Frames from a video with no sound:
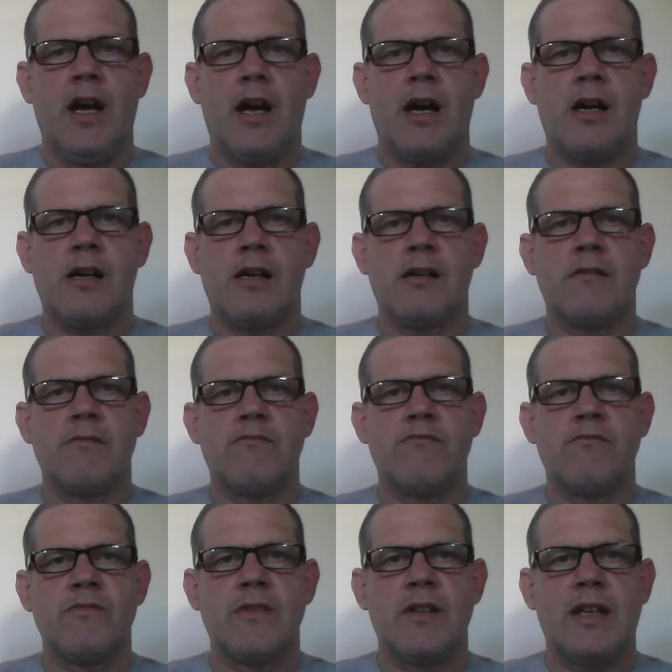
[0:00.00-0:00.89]

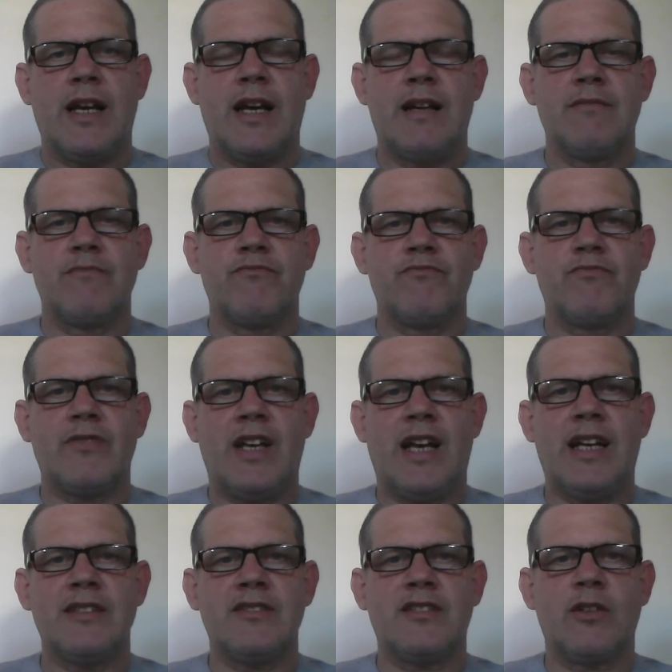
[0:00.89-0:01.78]

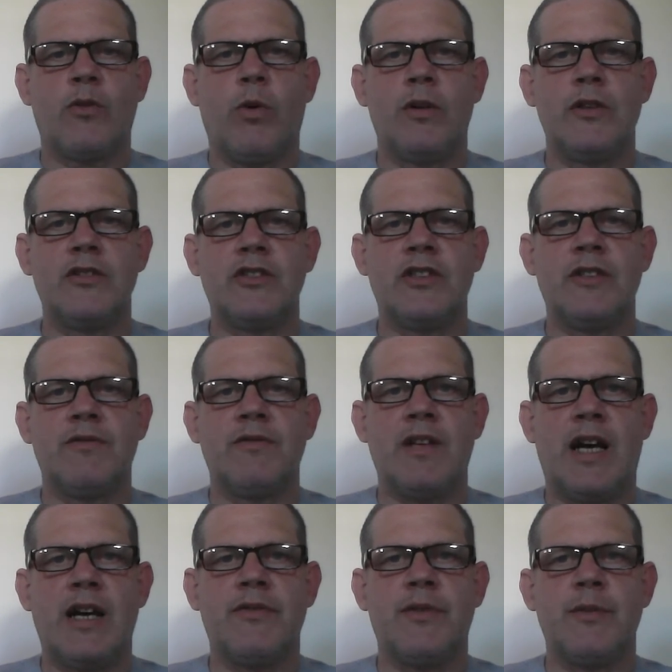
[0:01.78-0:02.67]
Has the quality of
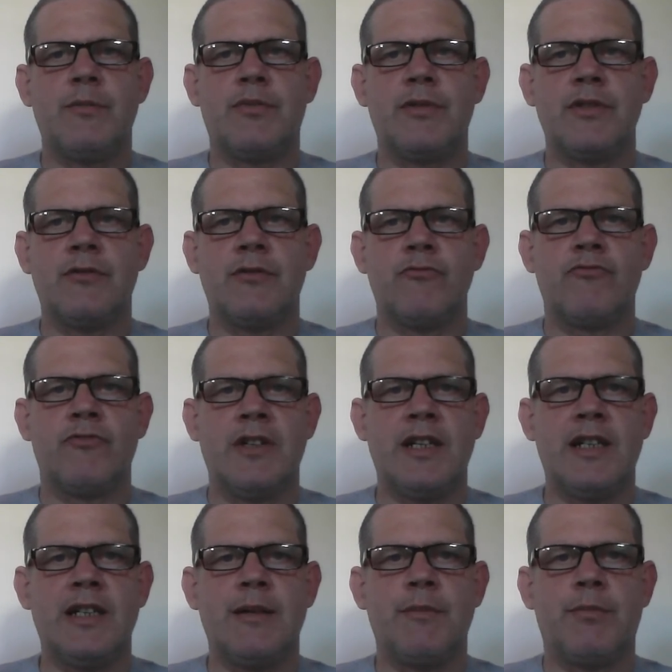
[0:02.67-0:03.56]
life in Britain
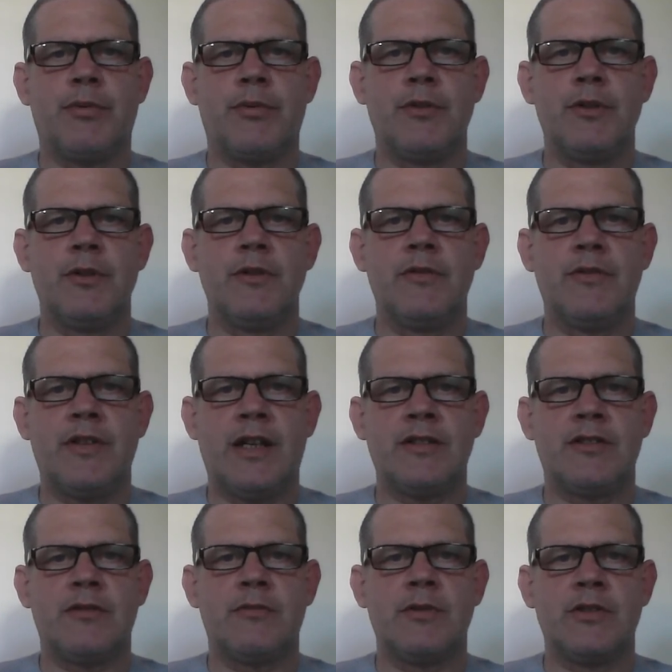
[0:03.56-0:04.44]
really improved
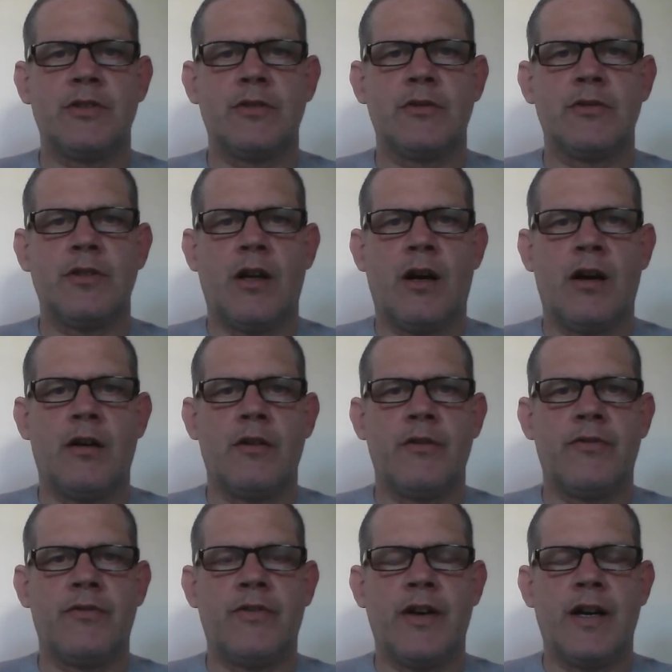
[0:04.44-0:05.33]
as a result
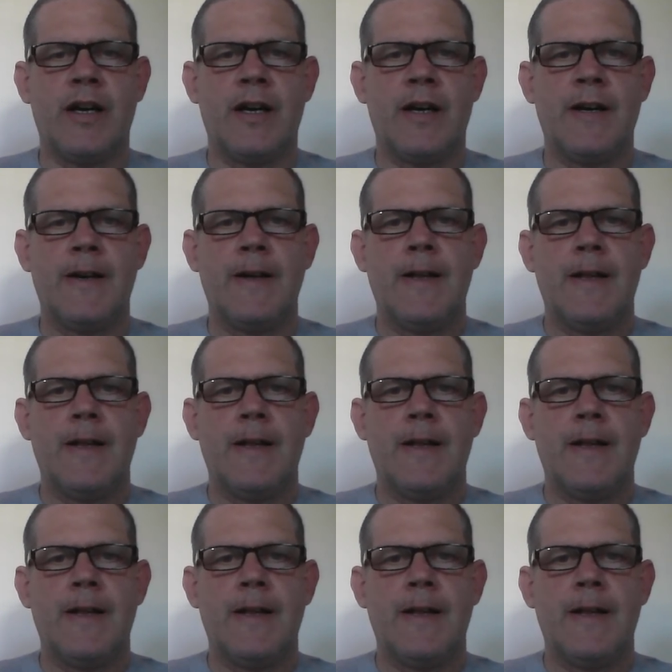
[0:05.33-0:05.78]
of the